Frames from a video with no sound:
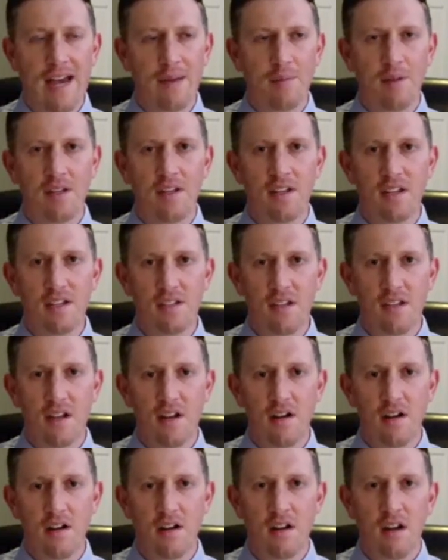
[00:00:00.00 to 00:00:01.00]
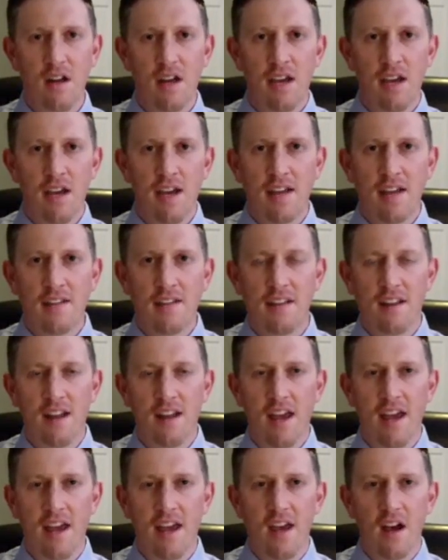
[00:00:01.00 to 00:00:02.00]
I B D Center. And
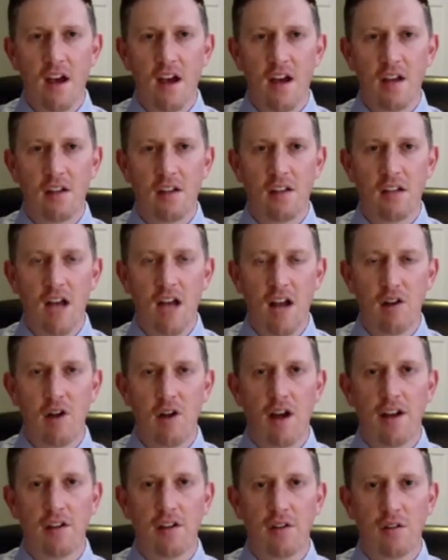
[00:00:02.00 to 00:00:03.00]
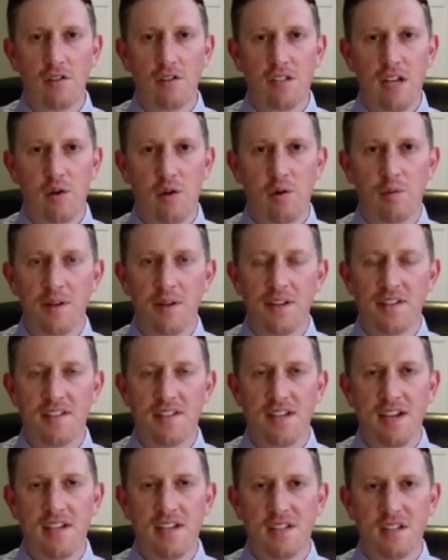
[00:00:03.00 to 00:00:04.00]
today on Clot Chronicles, I will be
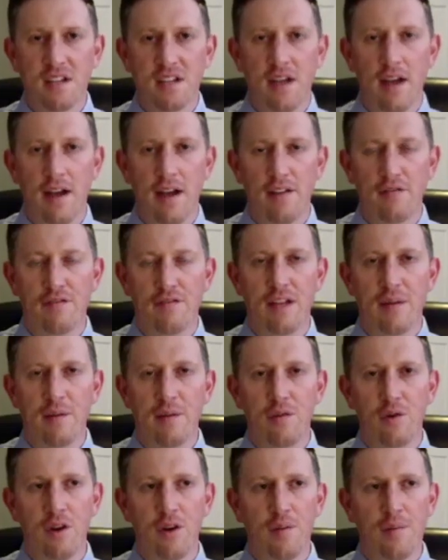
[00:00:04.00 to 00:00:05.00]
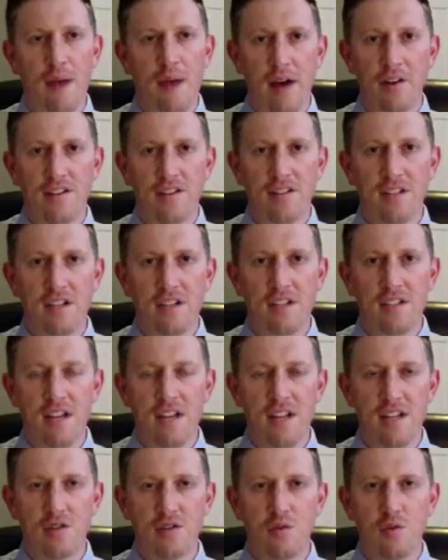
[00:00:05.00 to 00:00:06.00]
discussing inflammatory bowel disease
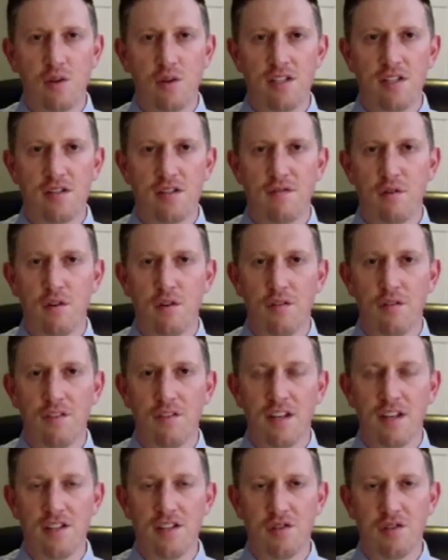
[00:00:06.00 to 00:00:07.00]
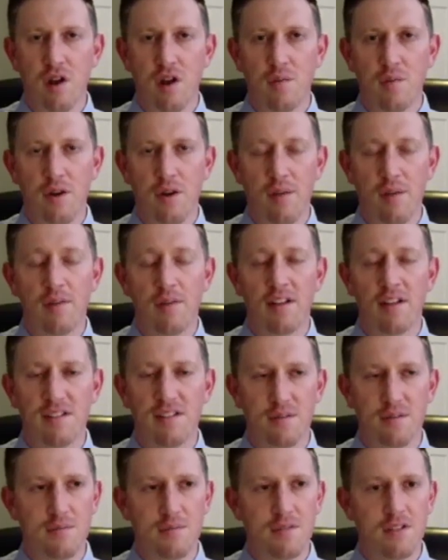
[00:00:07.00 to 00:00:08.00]
and its risk for venous
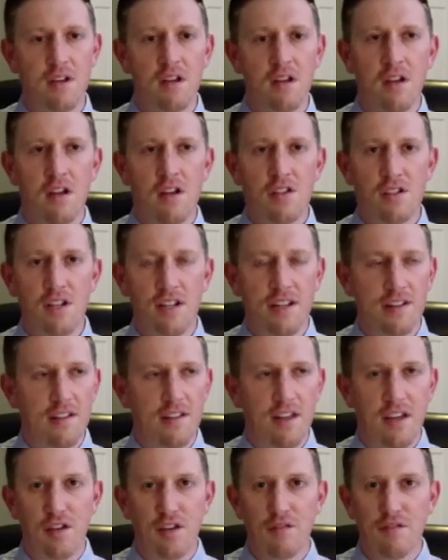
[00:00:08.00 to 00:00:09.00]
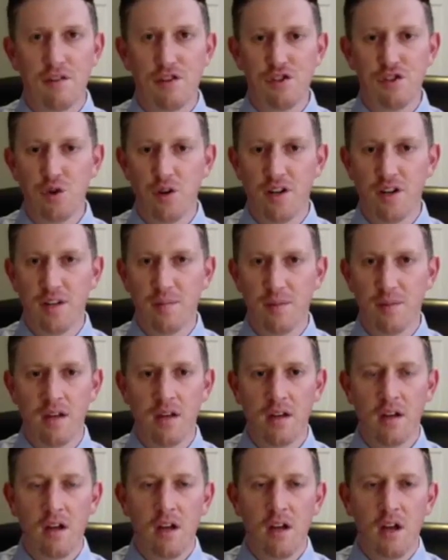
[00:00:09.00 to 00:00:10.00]
thromboembolisms. So I'd like to thank you for joining
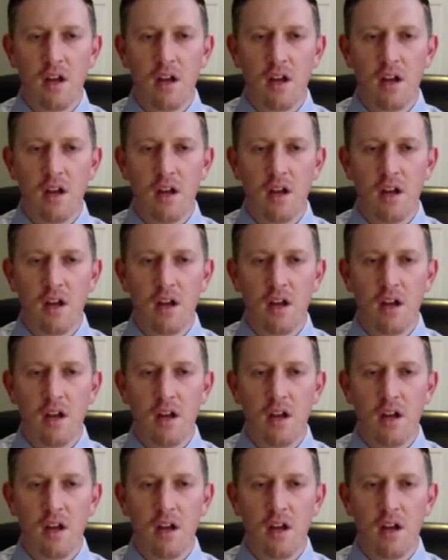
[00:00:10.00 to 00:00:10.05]
me.